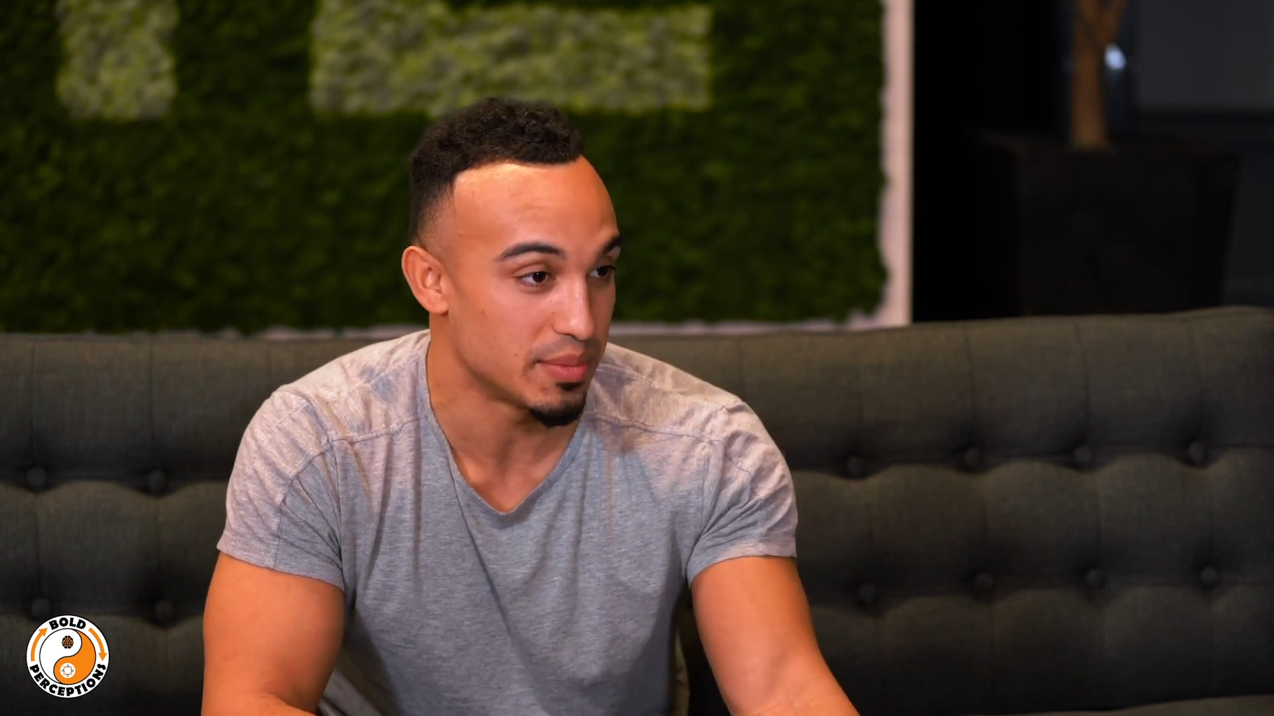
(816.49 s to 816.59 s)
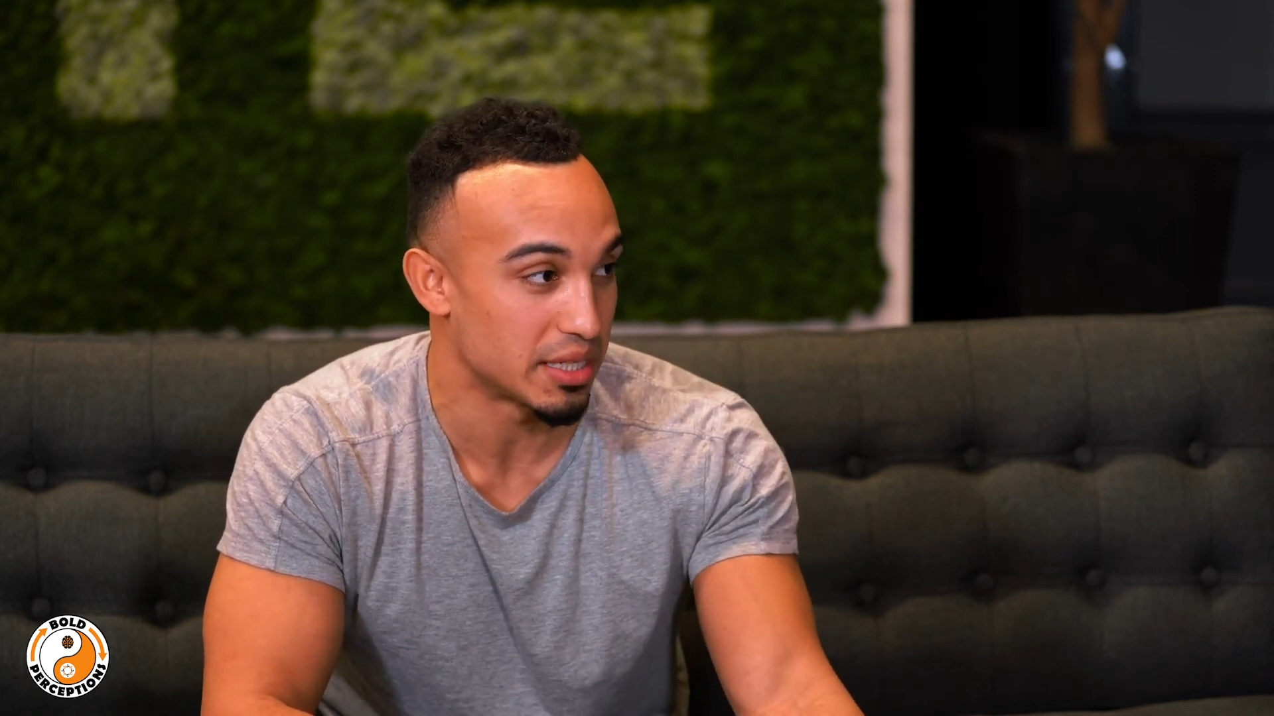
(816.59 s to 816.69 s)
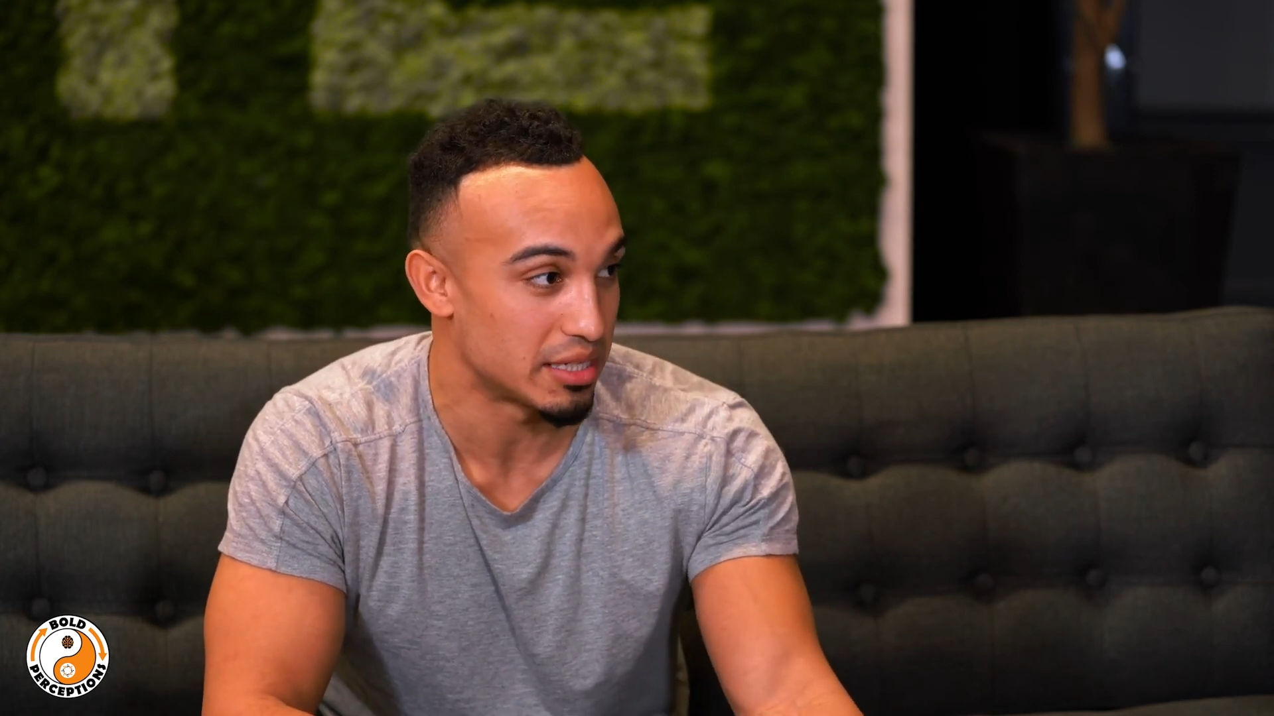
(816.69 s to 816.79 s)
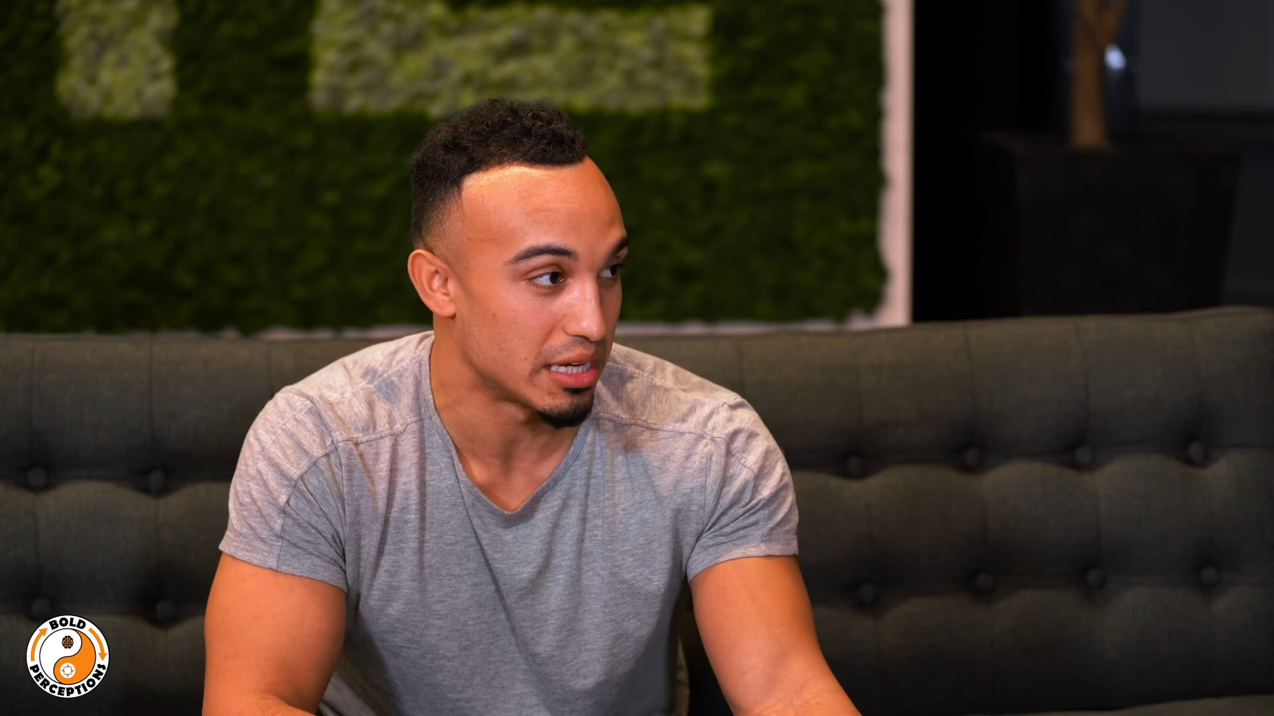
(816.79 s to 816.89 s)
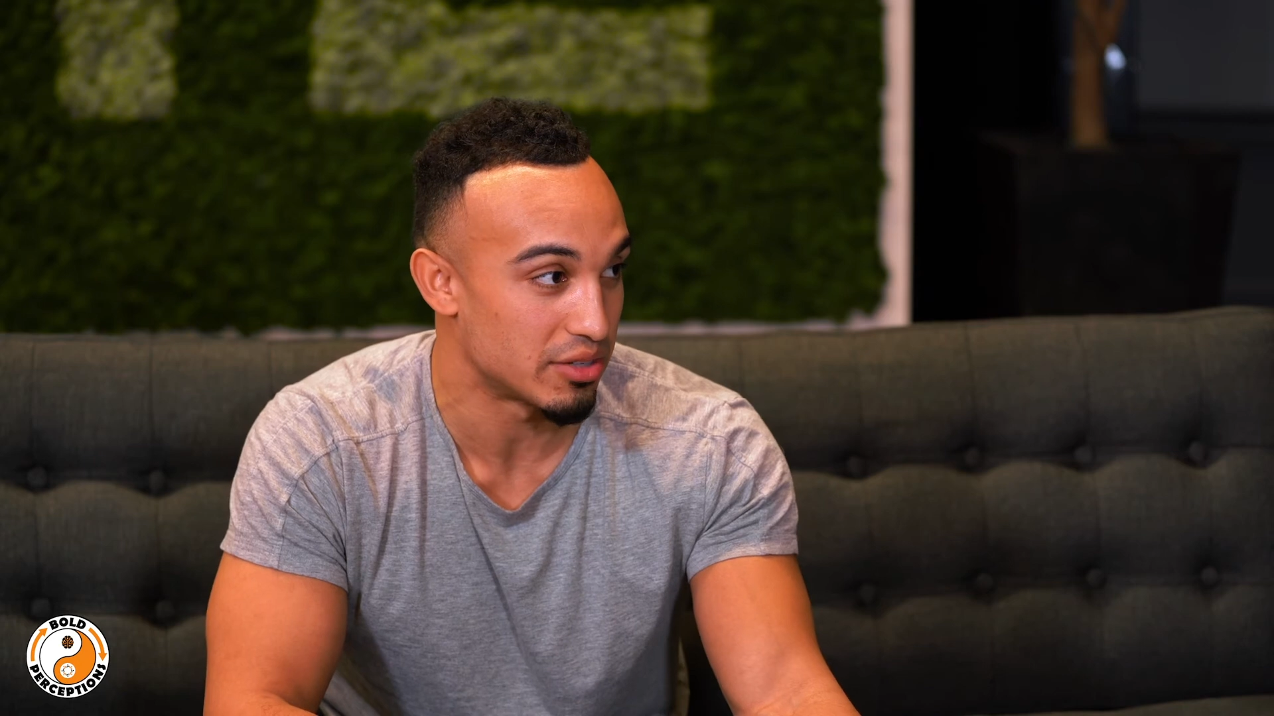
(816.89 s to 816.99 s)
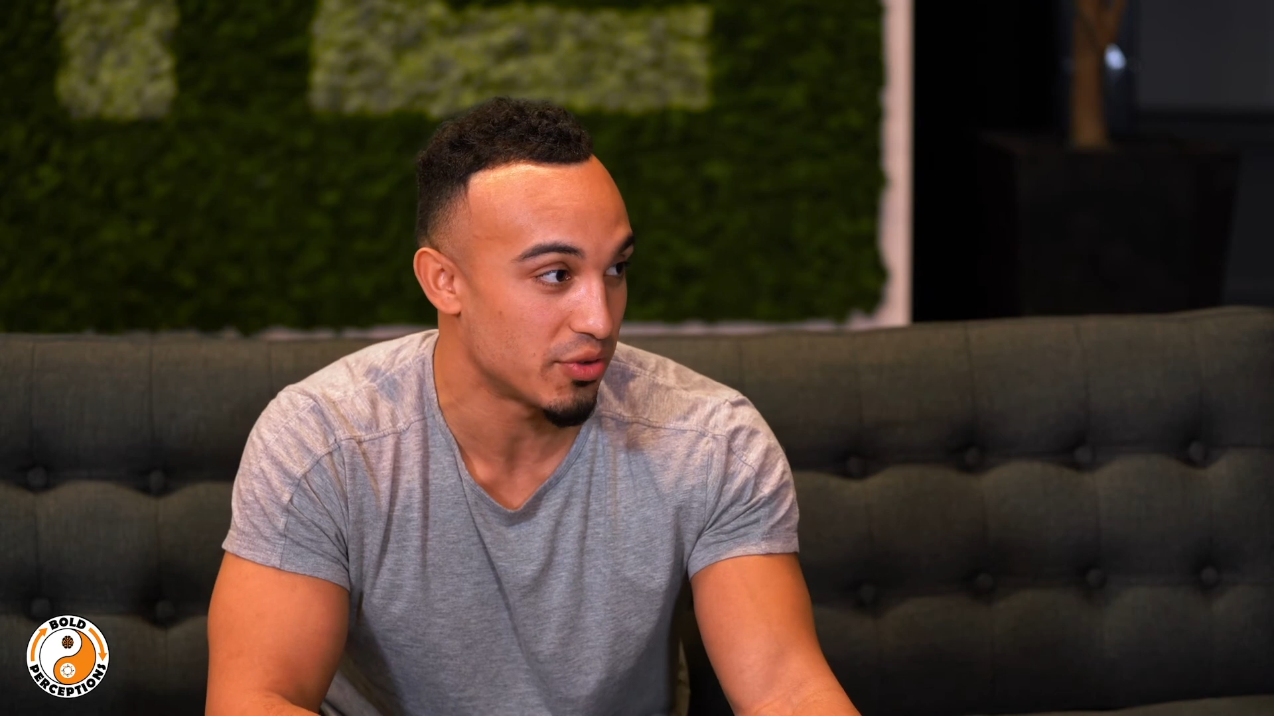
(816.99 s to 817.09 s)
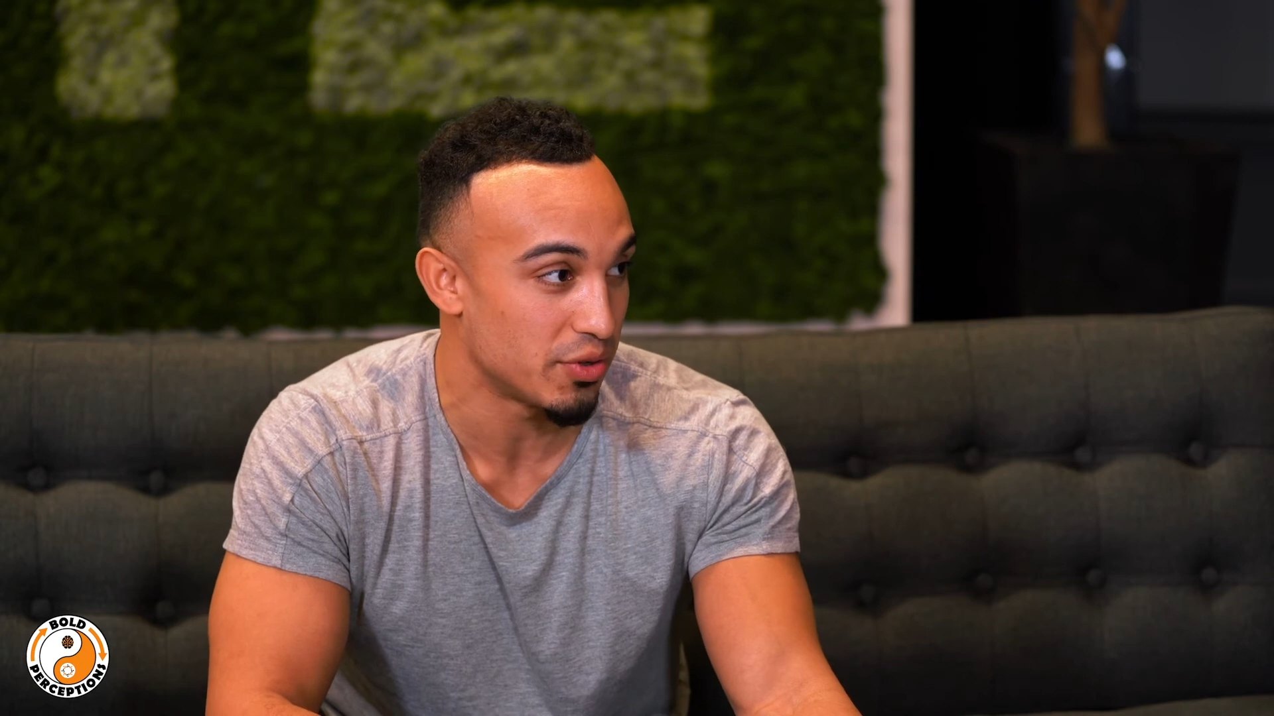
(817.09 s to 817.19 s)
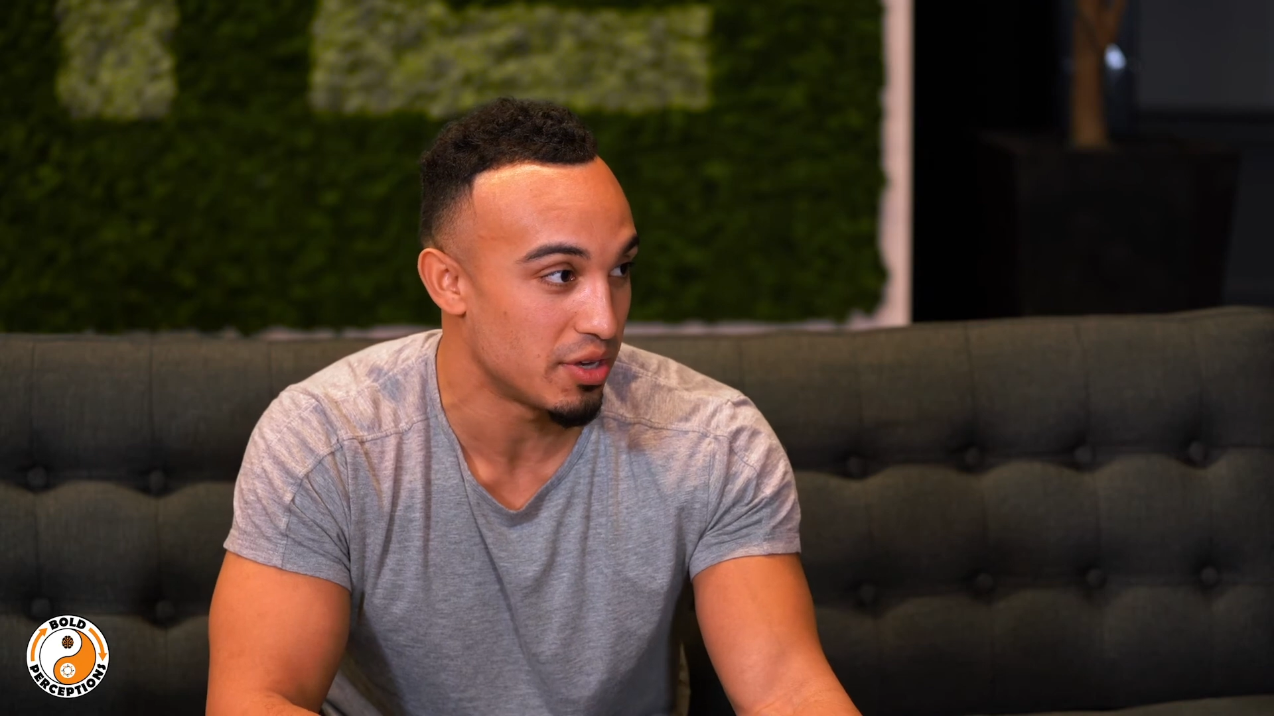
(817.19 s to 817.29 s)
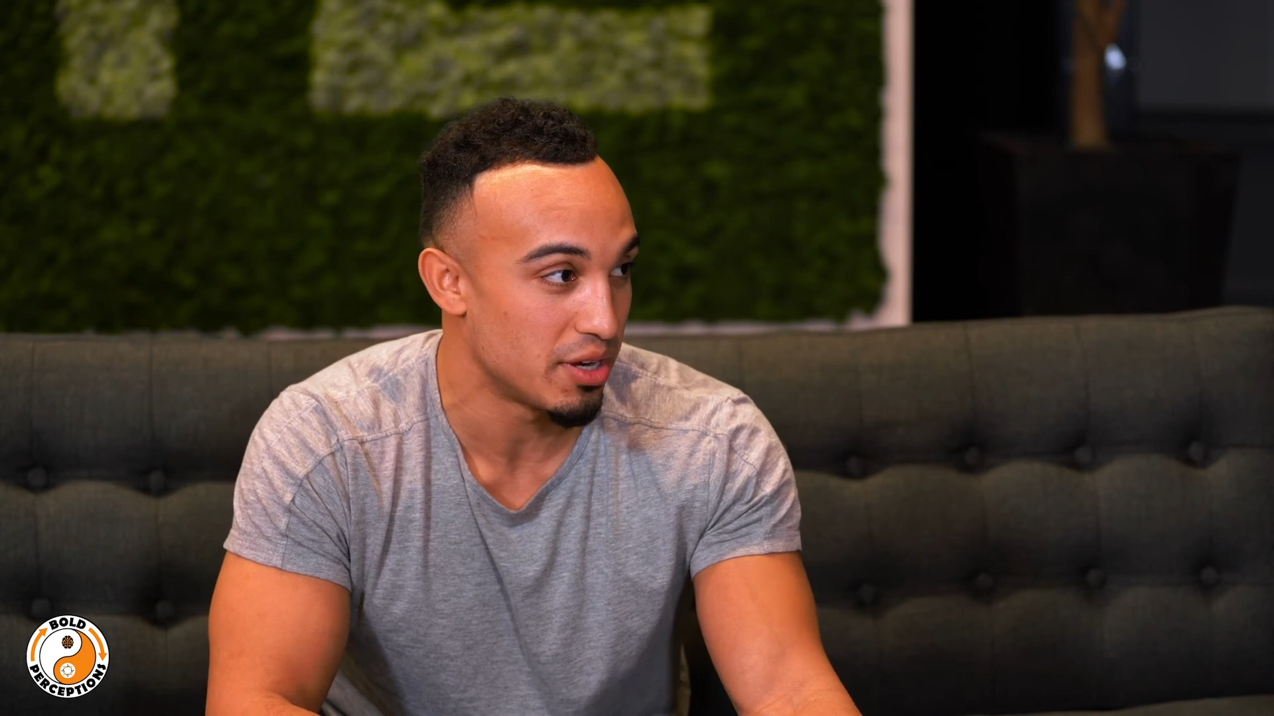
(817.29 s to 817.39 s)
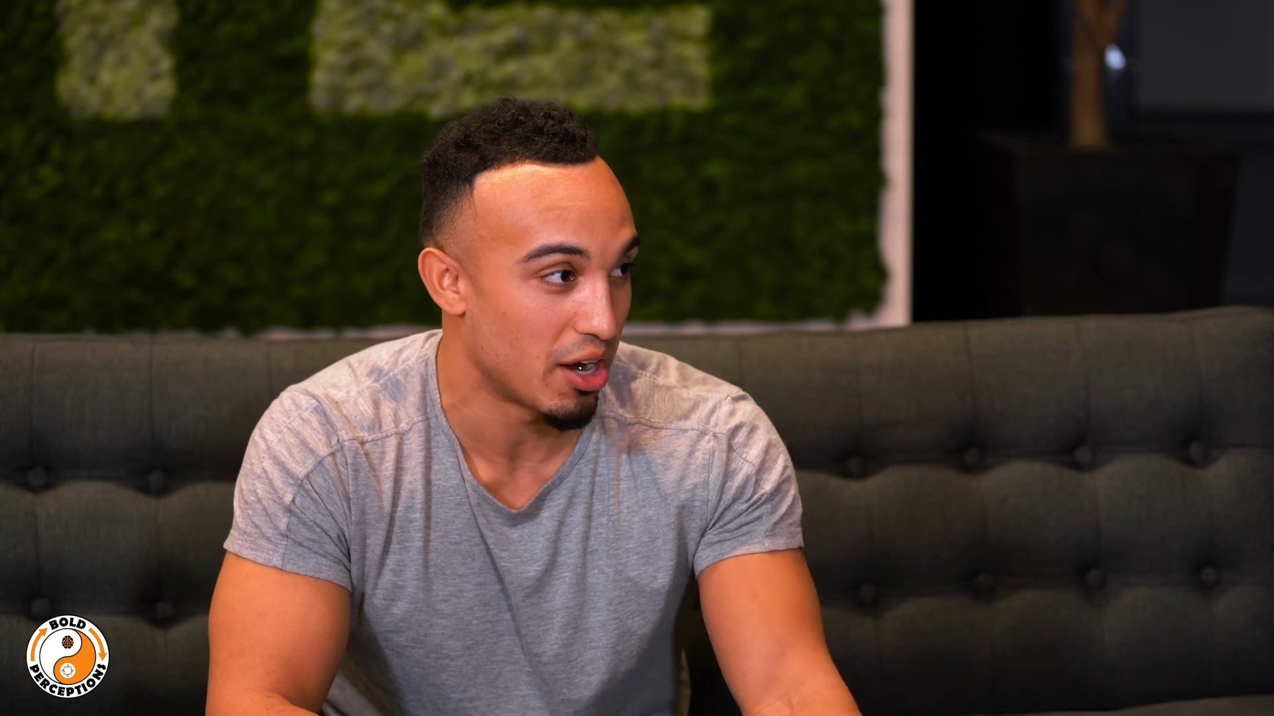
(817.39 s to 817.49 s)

successful